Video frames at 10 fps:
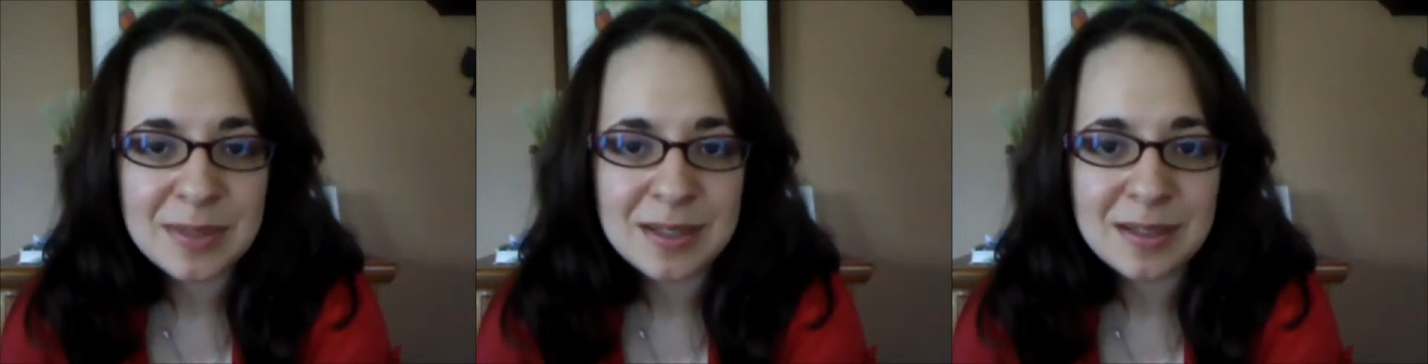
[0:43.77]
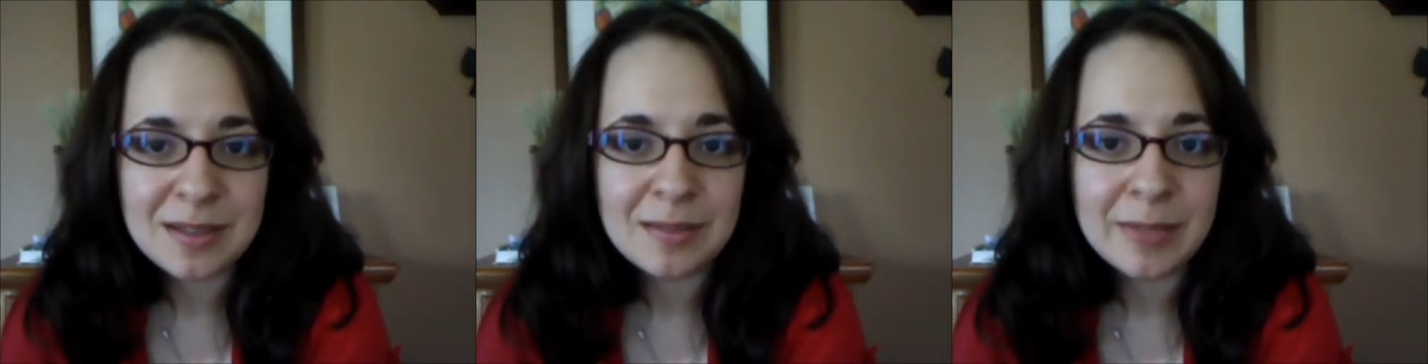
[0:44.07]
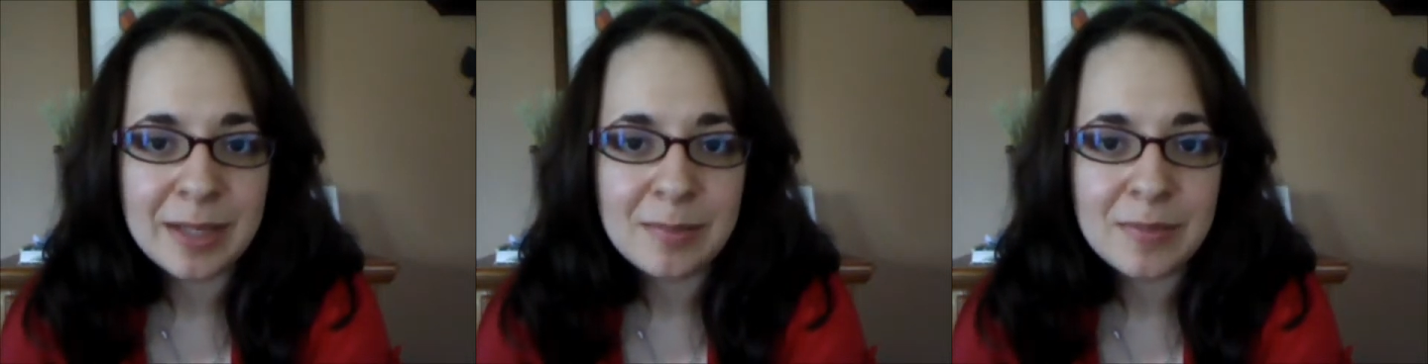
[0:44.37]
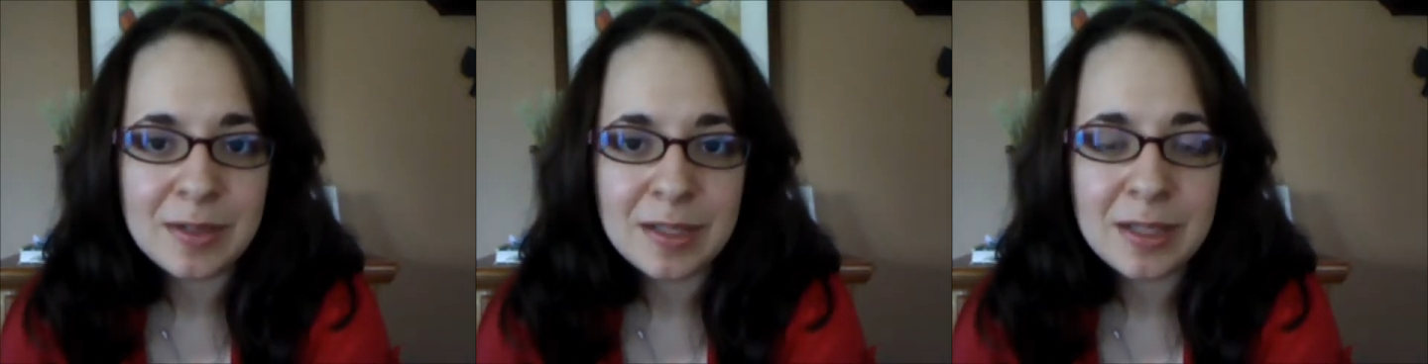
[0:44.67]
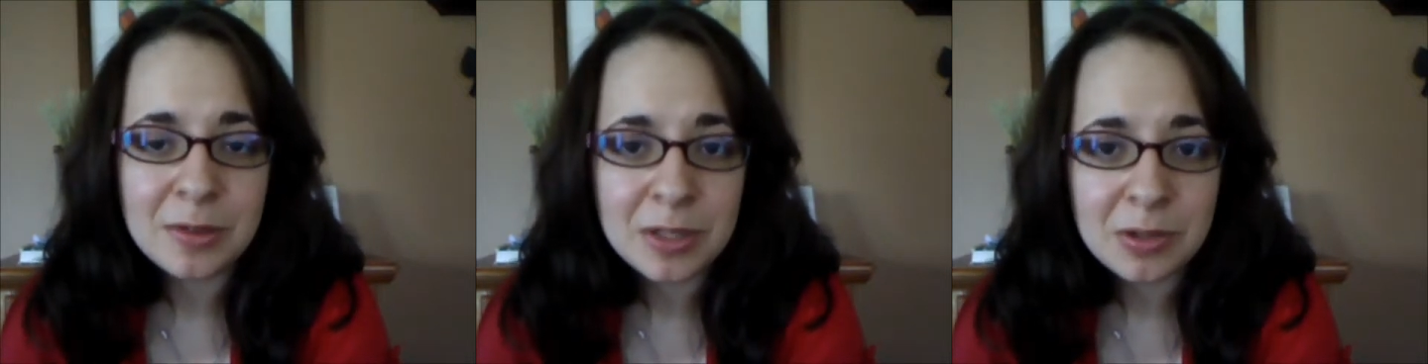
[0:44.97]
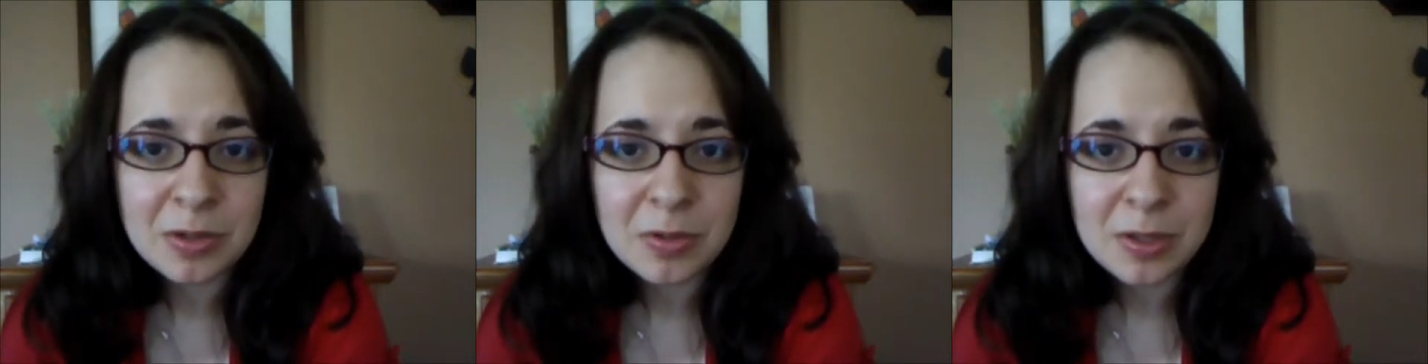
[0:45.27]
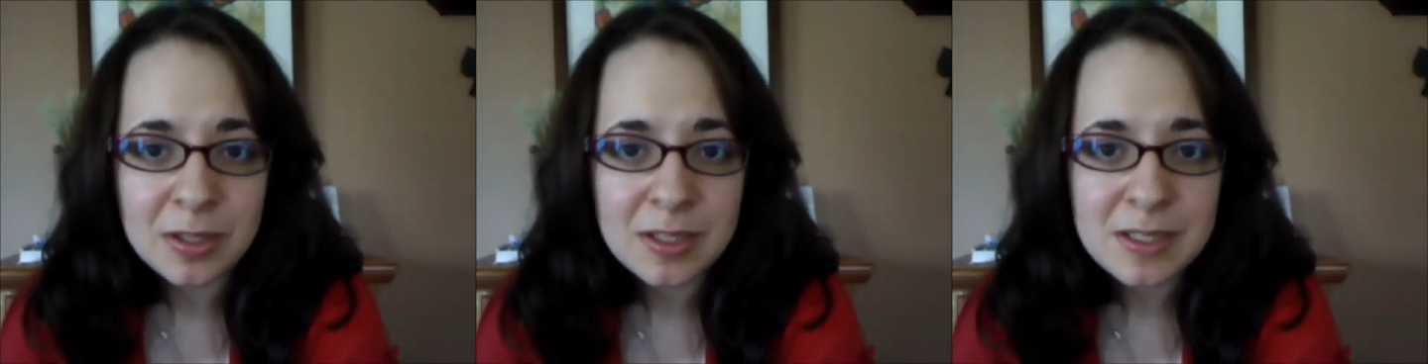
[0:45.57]
but the Killer
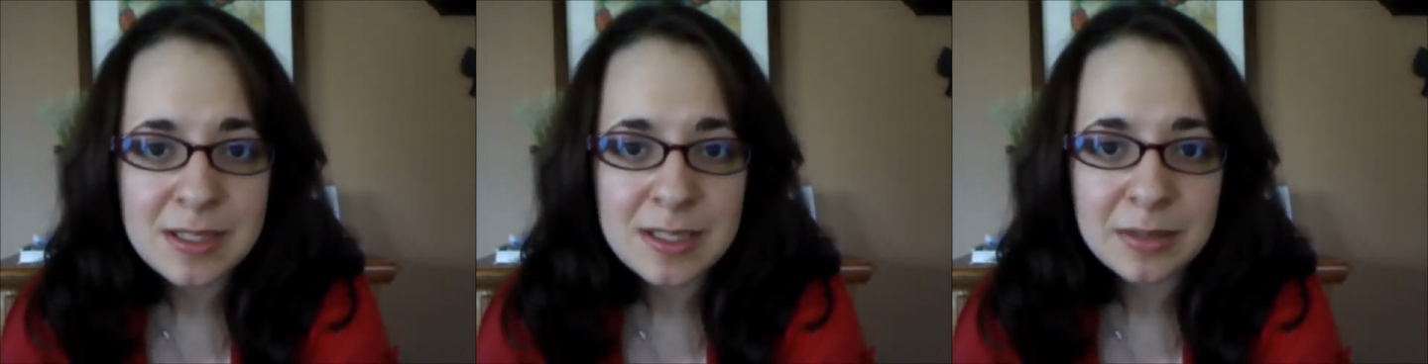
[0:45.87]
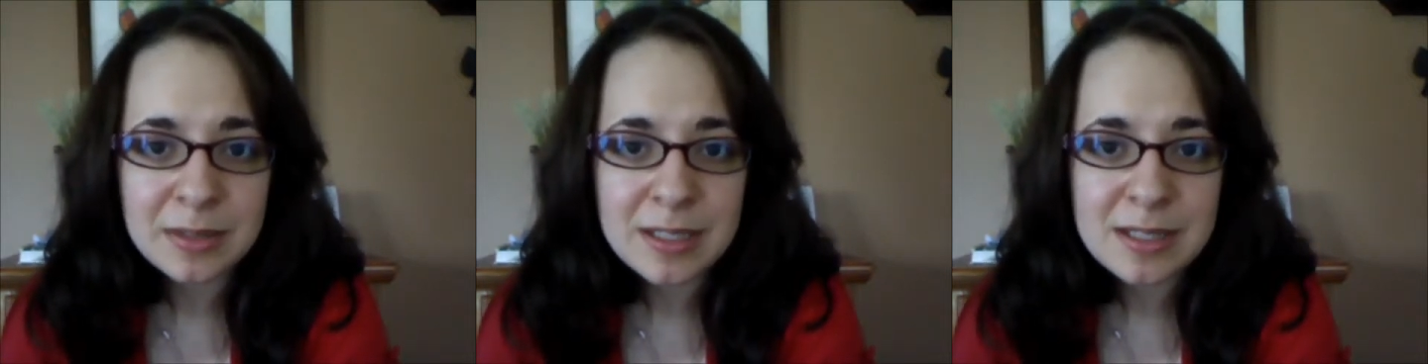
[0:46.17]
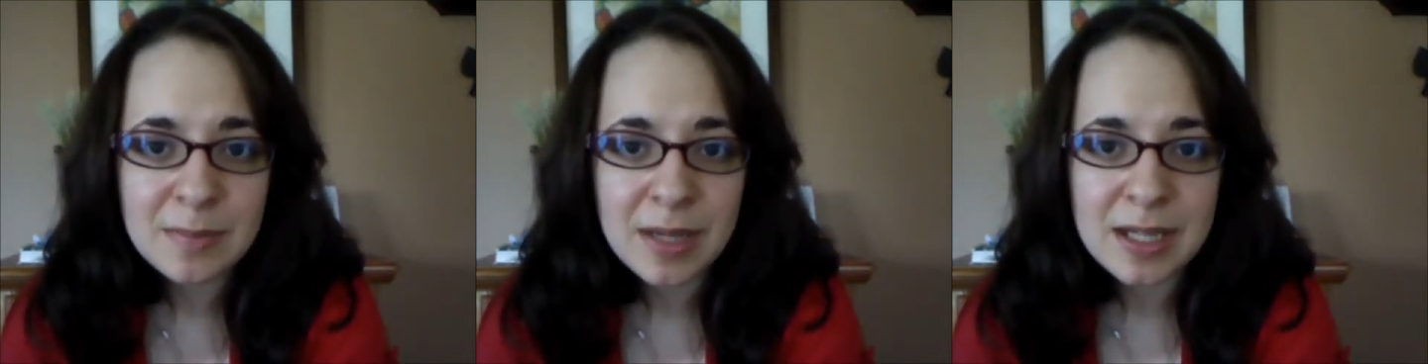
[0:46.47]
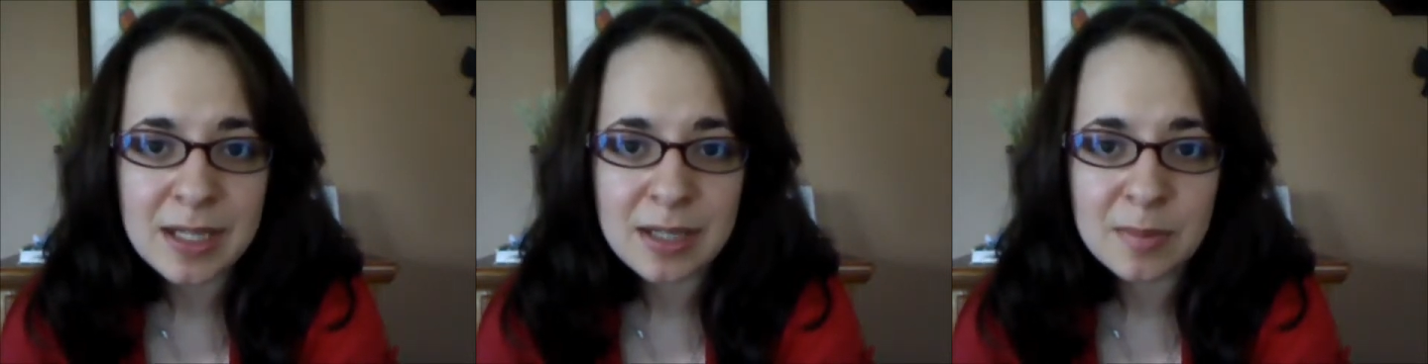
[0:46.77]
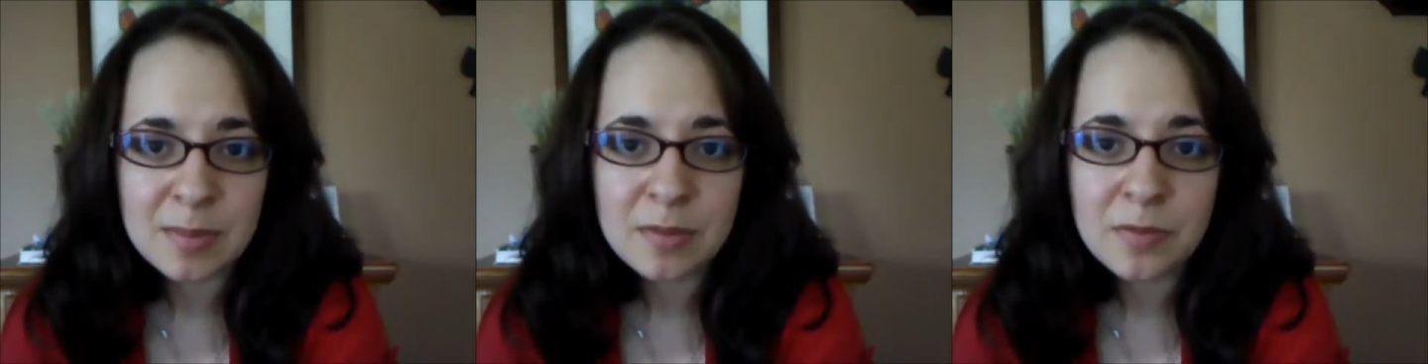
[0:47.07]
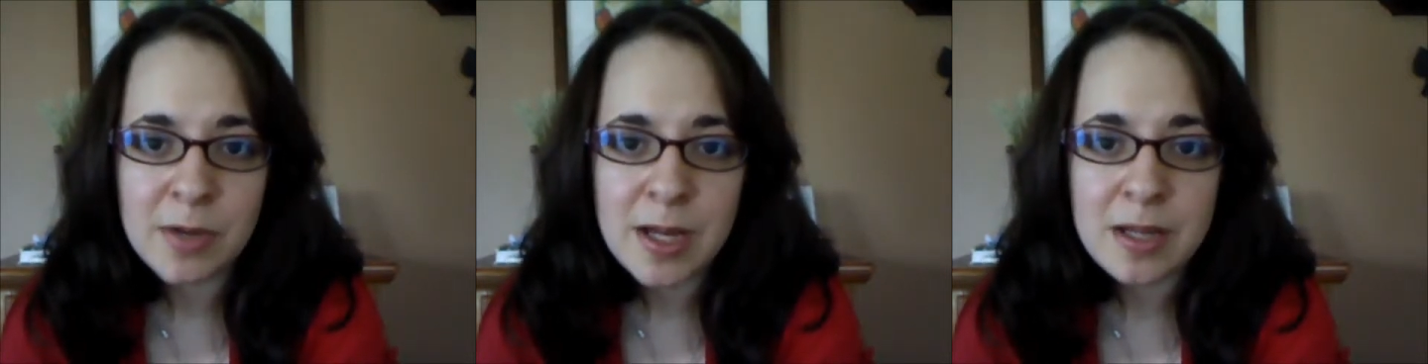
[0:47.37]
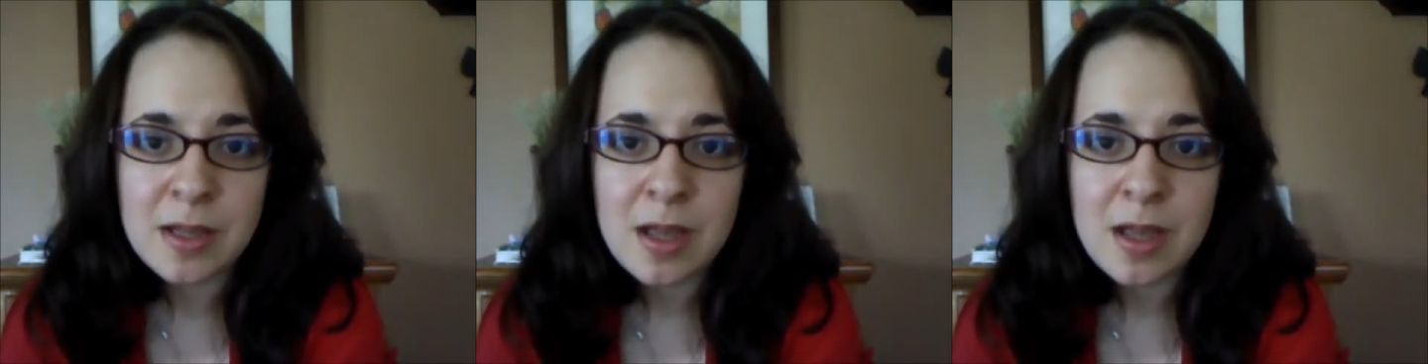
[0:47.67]
Unicorn series by Diana Peter Freund,